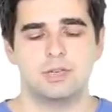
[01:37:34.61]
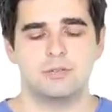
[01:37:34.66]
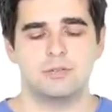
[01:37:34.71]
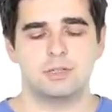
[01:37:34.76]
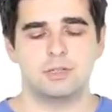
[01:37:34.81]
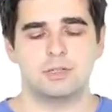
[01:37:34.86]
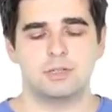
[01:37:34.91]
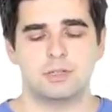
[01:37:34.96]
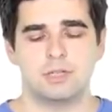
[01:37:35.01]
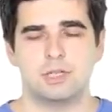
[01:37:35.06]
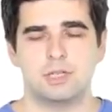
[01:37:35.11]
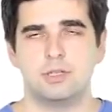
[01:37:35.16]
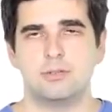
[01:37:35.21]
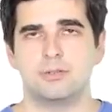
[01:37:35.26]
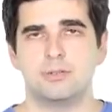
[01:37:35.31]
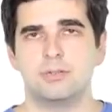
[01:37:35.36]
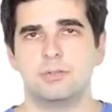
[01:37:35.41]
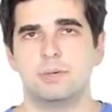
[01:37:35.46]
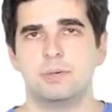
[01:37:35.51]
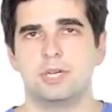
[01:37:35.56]
even
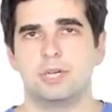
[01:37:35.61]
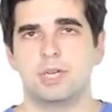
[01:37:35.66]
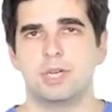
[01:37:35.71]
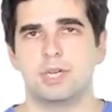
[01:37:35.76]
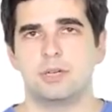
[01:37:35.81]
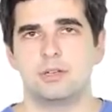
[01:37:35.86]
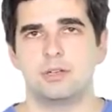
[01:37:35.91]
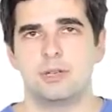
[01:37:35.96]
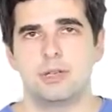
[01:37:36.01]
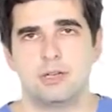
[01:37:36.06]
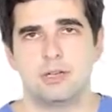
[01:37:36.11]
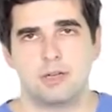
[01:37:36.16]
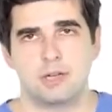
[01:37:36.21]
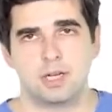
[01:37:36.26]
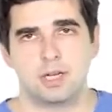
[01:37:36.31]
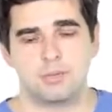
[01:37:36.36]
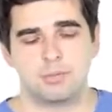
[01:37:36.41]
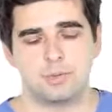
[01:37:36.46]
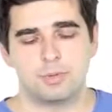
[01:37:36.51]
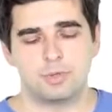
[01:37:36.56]
if we can
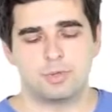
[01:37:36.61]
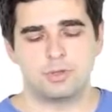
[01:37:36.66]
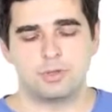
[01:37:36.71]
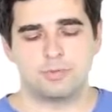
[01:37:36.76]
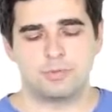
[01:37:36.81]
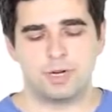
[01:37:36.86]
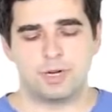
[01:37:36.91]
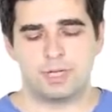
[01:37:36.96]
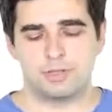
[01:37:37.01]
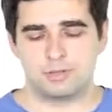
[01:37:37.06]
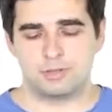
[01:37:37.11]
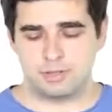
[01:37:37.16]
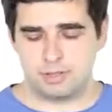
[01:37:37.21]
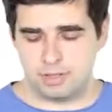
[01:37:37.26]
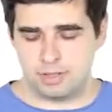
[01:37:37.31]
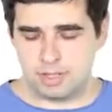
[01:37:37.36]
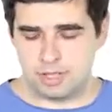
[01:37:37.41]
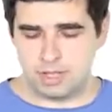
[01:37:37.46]
compute it fast.